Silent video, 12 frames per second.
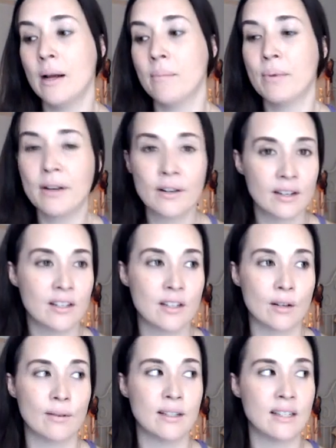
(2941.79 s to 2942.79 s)
bitterness
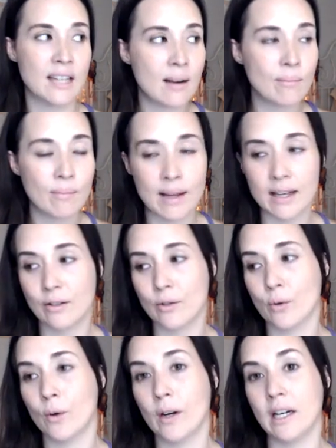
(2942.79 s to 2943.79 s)
or resentment
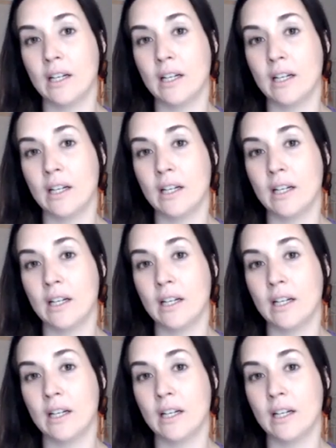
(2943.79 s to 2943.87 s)
or you